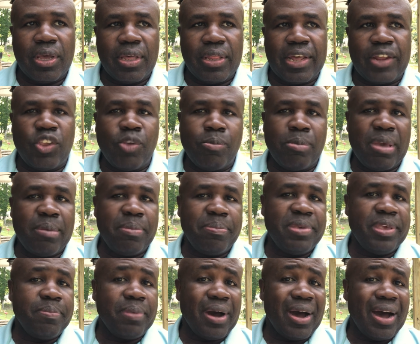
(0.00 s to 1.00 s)
that you may
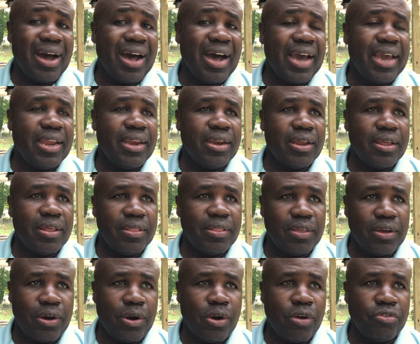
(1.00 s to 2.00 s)
be behind
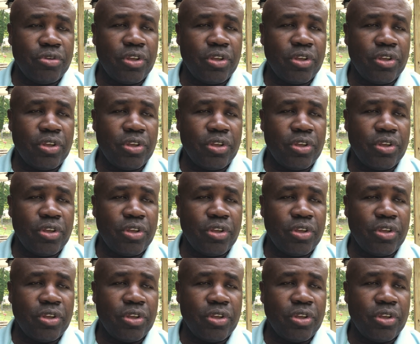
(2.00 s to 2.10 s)
the curve.